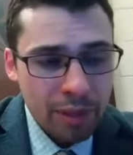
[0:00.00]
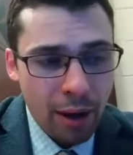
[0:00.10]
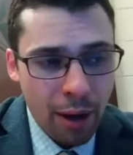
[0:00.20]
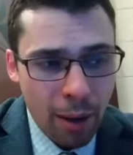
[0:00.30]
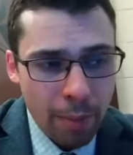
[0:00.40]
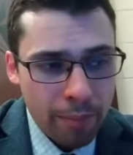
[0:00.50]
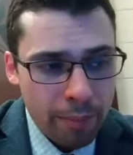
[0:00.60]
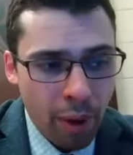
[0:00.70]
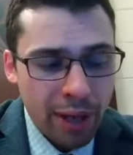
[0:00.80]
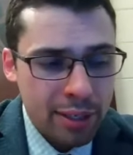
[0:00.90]

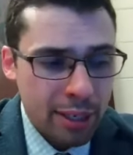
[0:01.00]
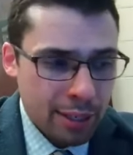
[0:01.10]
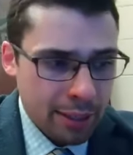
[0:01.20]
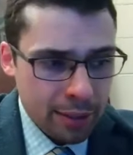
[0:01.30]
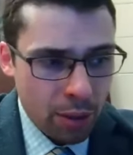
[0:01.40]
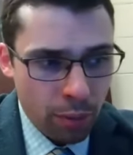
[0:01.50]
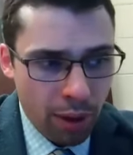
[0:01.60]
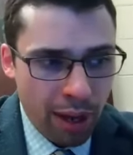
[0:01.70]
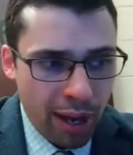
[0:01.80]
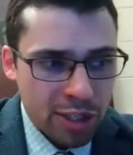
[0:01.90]
But, you know,
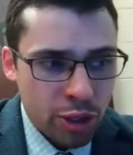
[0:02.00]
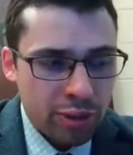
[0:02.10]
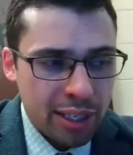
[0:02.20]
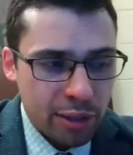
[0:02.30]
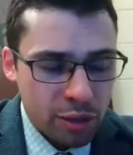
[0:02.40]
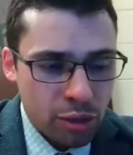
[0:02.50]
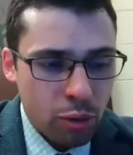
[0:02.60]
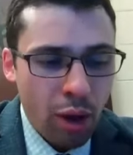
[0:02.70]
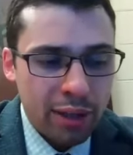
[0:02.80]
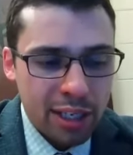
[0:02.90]
I still think there's a
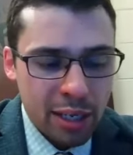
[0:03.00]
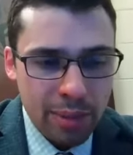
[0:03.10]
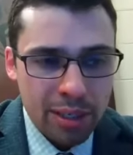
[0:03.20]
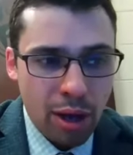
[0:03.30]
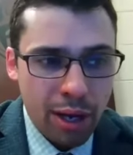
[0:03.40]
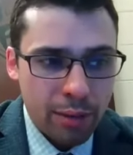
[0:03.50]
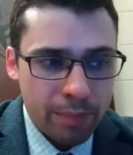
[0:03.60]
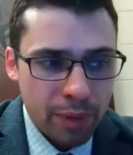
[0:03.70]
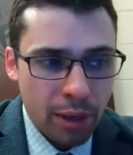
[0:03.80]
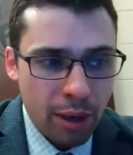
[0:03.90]
lot that can be
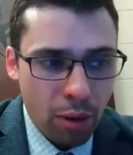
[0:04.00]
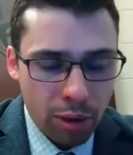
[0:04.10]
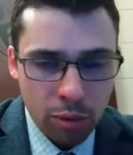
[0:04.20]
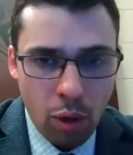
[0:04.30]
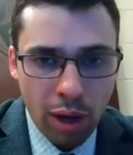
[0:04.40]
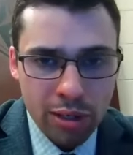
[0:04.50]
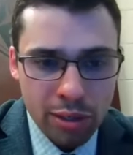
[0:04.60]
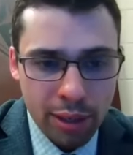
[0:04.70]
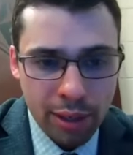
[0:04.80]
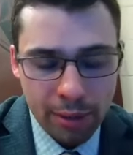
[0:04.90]
done on a
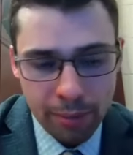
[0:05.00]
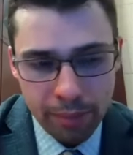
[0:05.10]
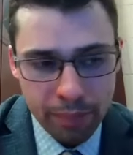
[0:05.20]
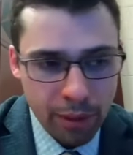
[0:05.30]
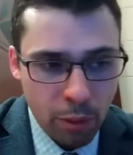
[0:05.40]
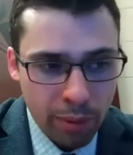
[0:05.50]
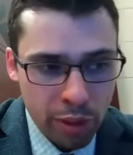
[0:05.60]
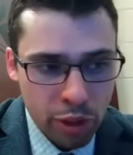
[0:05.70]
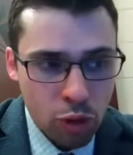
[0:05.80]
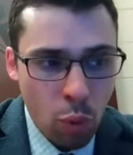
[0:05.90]
loss, you know, but
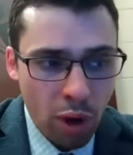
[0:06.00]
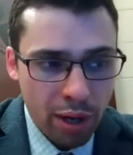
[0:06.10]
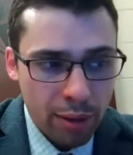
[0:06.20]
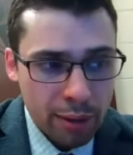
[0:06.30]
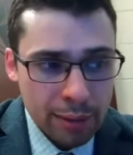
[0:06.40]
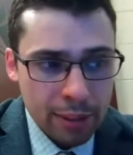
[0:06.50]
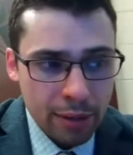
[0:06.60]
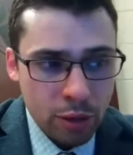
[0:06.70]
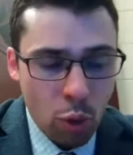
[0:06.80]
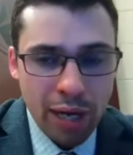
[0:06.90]
you just don't want to
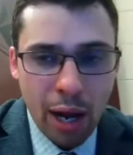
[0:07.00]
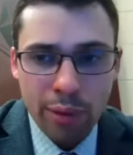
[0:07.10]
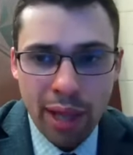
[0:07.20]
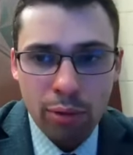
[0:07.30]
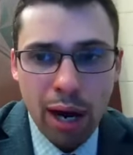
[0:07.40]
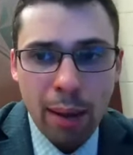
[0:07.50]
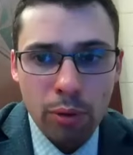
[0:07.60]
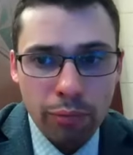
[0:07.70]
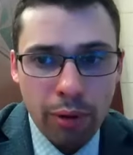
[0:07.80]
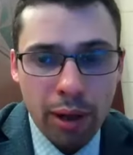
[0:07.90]
go down that
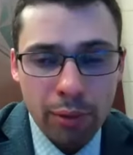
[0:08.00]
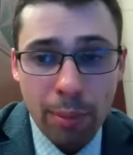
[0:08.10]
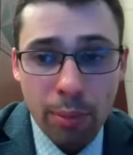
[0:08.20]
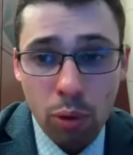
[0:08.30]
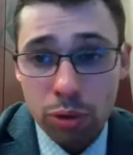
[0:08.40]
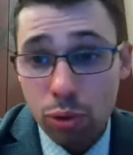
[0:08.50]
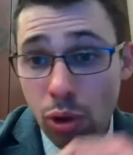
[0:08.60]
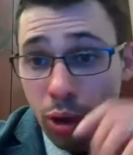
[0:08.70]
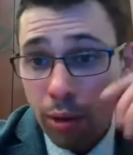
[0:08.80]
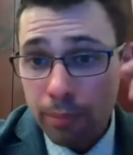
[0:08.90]
rabbit hole too
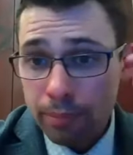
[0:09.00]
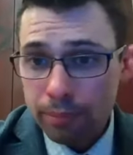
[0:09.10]
long.